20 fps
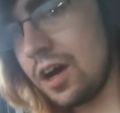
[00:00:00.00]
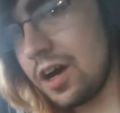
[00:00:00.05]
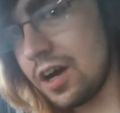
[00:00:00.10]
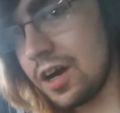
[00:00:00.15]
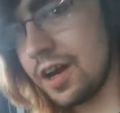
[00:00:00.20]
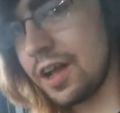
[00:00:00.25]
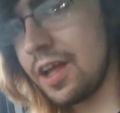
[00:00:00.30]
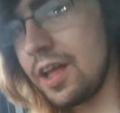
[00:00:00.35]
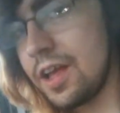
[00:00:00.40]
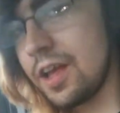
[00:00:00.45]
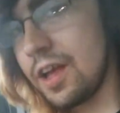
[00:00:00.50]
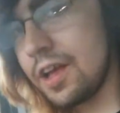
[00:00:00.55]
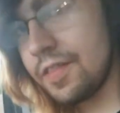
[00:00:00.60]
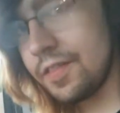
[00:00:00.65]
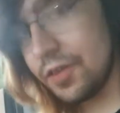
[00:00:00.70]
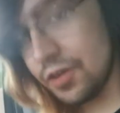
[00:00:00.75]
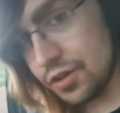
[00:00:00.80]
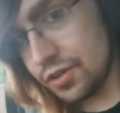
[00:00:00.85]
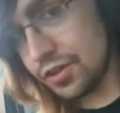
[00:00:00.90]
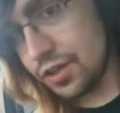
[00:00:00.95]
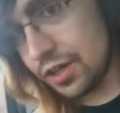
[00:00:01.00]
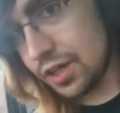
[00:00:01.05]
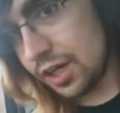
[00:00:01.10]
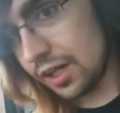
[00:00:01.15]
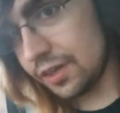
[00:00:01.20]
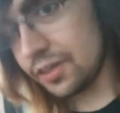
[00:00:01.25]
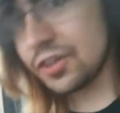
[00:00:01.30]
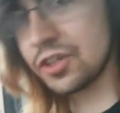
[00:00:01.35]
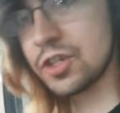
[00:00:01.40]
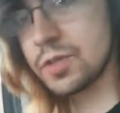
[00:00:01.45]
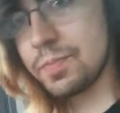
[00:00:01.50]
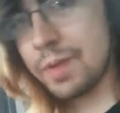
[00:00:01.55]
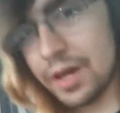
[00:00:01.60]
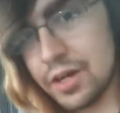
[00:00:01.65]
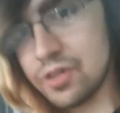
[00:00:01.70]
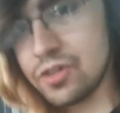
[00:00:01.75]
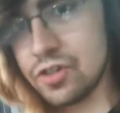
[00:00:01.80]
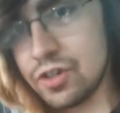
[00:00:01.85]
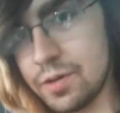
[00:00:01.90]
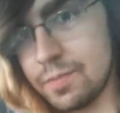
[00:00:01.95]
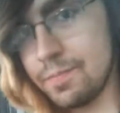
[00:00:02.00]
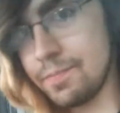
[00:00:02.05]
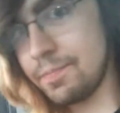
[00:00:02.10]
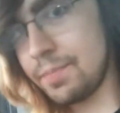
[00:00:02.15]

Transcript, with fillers: on the, the color spectrum,